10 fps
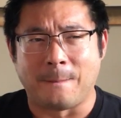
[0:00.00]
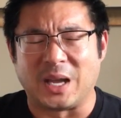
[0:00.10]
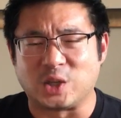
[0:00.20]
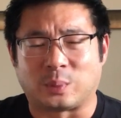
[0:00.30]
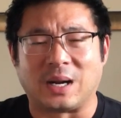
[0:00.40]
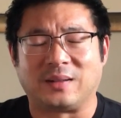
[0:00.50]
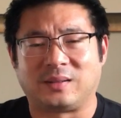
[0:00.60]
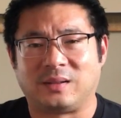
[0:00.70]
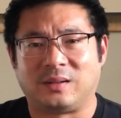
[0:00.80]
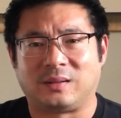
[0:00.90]
bench
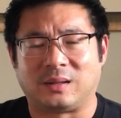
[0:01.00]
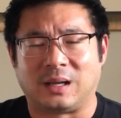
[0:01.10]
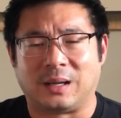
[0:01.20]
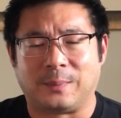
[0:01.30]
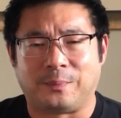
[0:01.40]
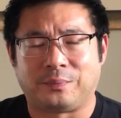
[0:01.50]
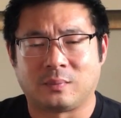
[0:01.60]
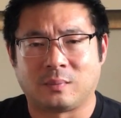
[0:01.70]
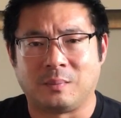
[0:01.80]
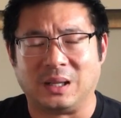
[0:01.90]
presses,
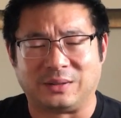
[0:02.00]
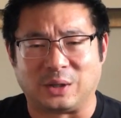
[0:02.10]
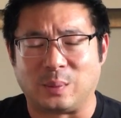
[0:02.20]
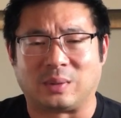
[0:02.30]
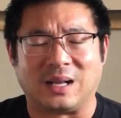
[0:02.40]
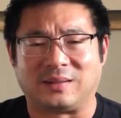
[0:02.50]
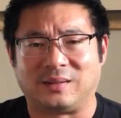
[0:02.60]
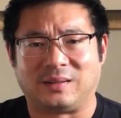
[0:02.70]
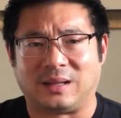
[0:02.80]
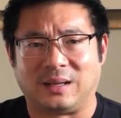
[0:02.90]
military
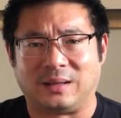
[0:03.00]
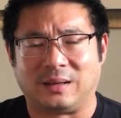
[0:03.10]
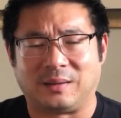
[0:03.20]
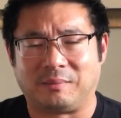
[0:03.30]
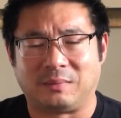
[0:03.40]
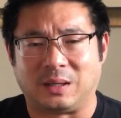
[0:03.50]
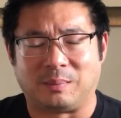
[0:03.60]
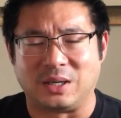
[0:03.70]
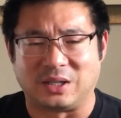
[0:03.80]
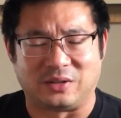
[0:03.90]
presses, and a
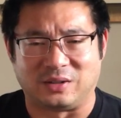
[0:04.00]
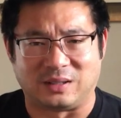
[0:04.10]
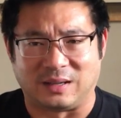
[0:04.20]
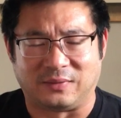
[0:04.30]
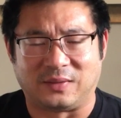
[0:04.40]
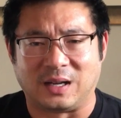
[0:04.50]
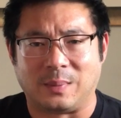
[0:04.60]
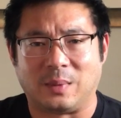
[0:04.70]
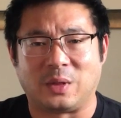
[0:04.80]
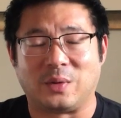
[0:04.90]
bunch of other stuff
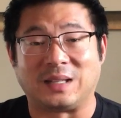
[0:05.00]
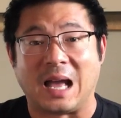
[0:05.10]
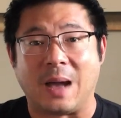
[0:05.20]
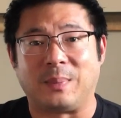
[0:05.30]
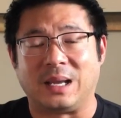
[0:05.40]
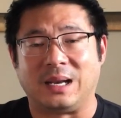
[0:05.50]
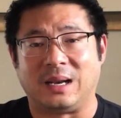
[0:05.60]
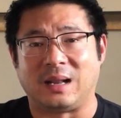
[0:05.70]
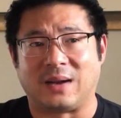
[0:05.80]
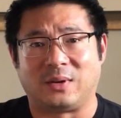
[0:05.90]
through this app. And
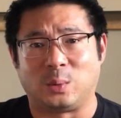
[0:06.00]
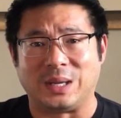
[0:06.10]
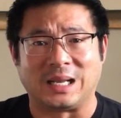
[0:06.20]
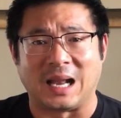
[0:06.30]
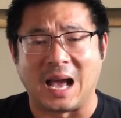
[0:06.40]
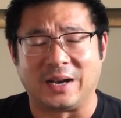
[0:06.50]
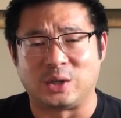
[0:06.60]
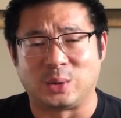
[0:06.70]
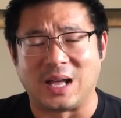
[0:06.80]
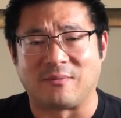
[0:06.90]
every week it added
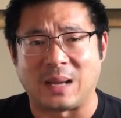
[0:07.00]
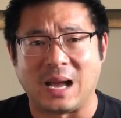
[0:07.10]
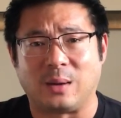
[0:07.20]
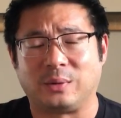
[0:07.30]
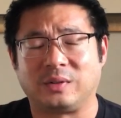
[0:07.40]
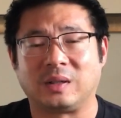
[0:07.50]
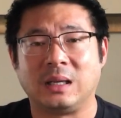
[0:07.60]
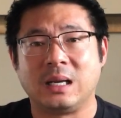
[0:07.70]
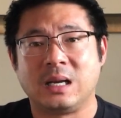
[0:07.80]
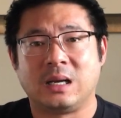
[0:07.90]
2.5 pounds
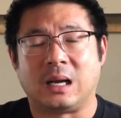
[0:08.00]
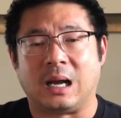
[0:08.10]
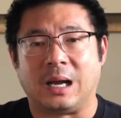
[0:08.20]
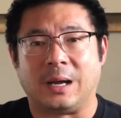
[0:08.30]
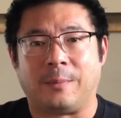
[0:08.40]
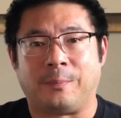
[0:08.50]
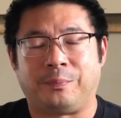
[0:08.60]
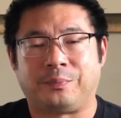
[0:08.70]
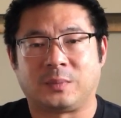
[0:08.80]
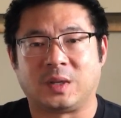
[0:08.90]

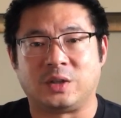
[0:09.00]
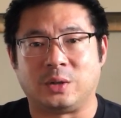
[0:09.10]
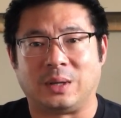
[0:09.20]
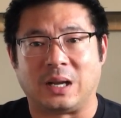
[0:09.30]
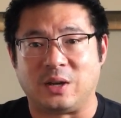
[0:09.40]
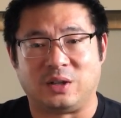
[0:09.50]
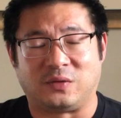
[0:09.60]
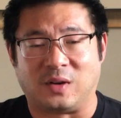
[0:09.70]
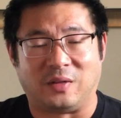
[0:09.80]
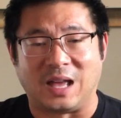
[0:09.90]
to you, and you
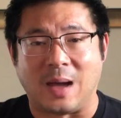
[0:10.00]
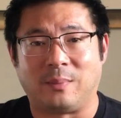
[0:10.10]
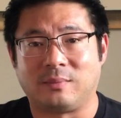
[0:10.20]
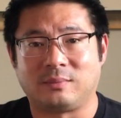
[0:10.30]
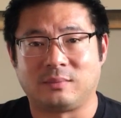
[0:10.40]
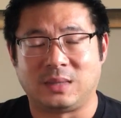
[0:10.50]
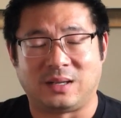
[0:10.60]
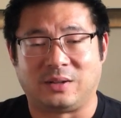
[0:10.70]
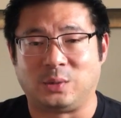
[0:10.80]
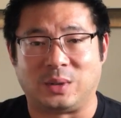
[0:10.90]
just follow the app. It
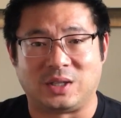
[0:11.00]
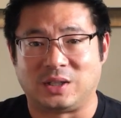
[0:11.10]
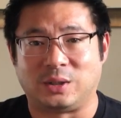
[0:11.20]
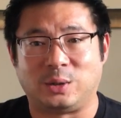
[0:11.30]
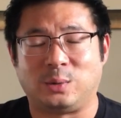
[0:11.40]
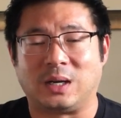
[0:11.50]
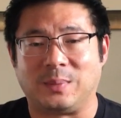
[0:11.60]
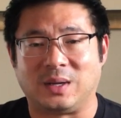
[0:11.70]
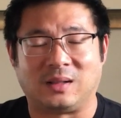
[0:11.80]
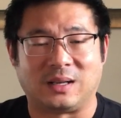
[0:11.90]
tells you what to do.
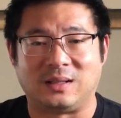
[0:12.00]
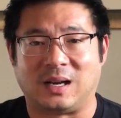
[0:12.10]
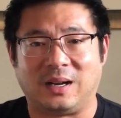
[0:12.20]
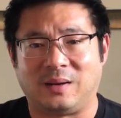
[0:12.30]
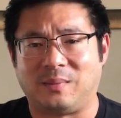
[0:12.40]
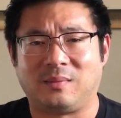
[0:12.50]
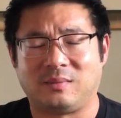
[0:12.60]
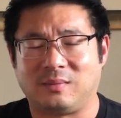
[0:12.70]
You click done.